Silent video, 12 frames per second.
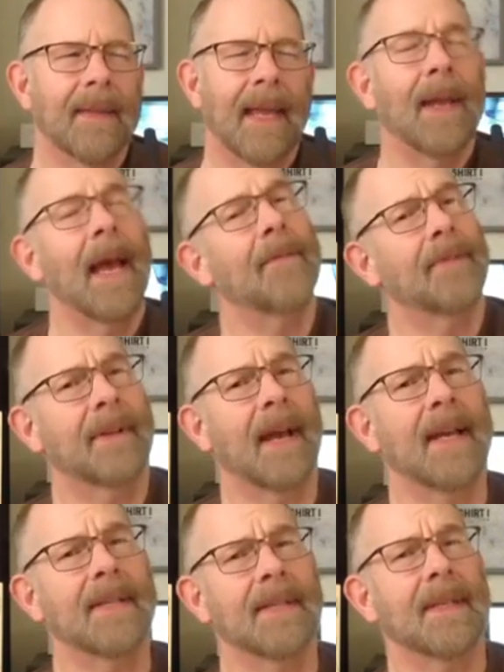They
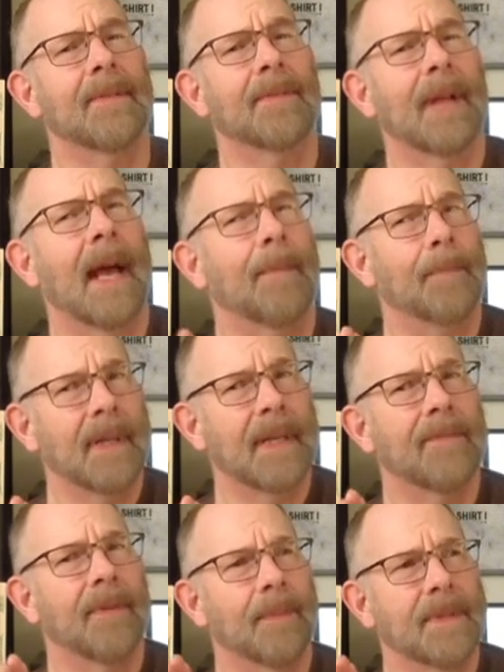advertise it, I
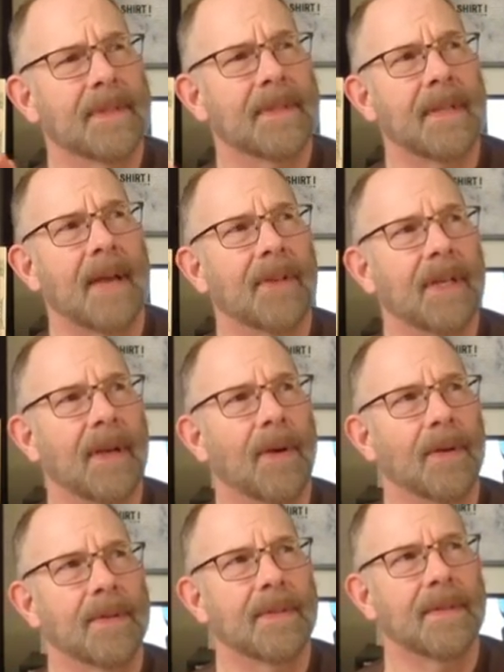believe, from 70
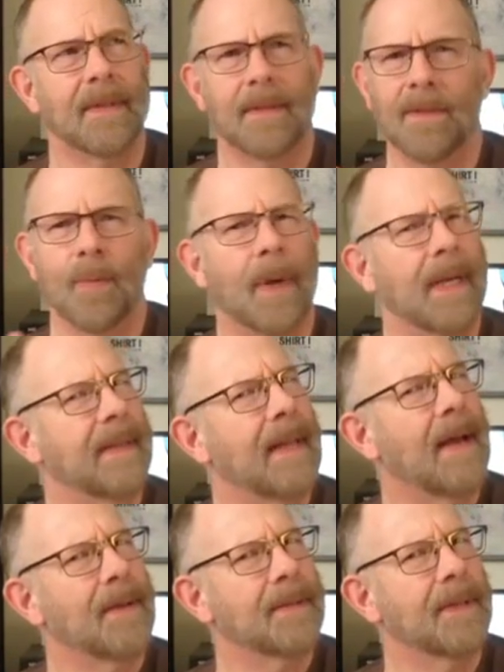hertz to
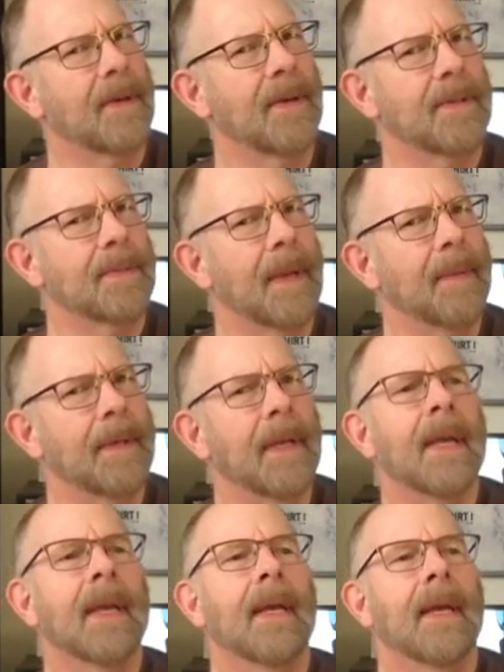20,000 hertz maybe,
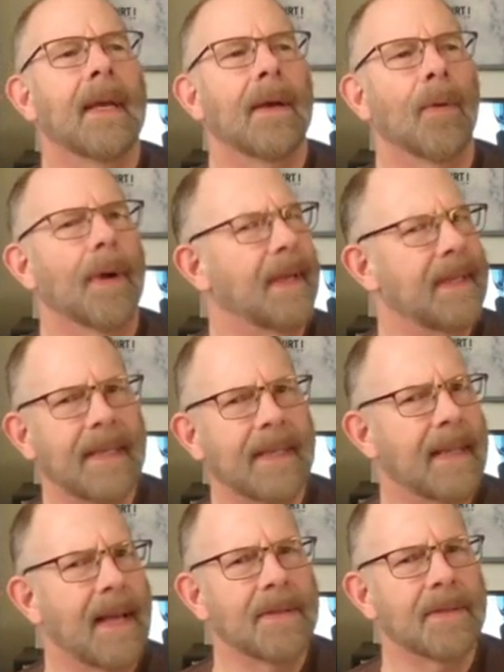or
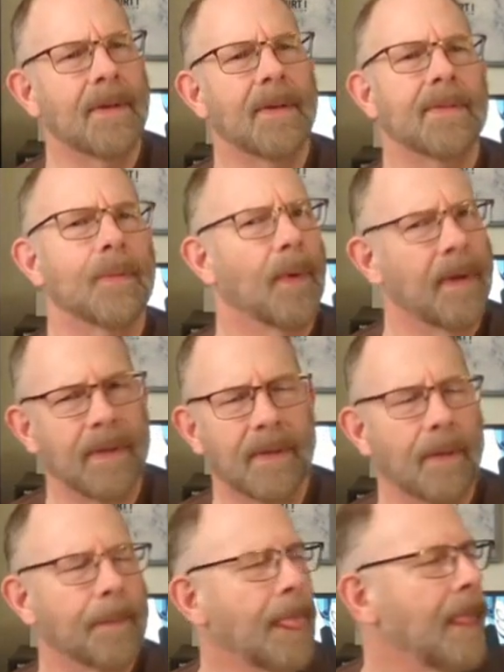18,000 hertz, one of the
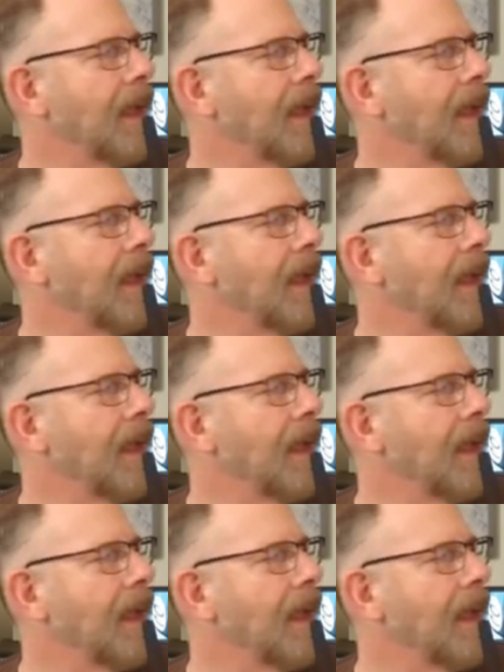two.